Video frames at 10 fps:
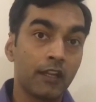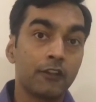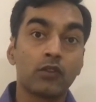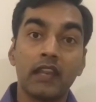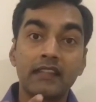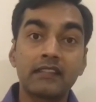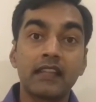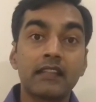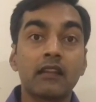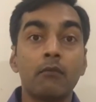So let's say
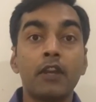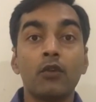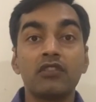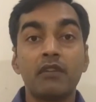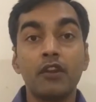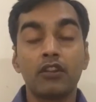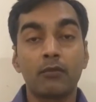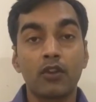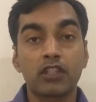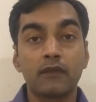somebody who's been into the
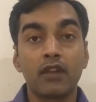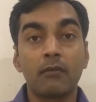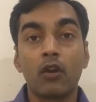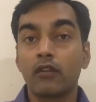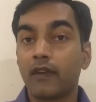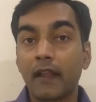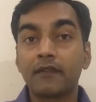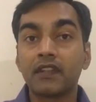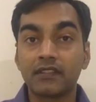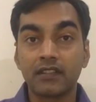process for about
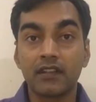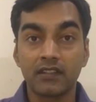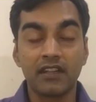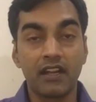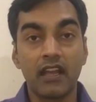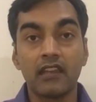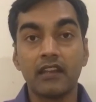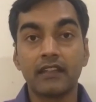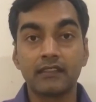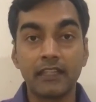5-6 years in data
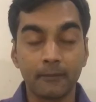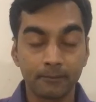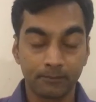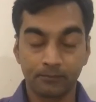analytics team.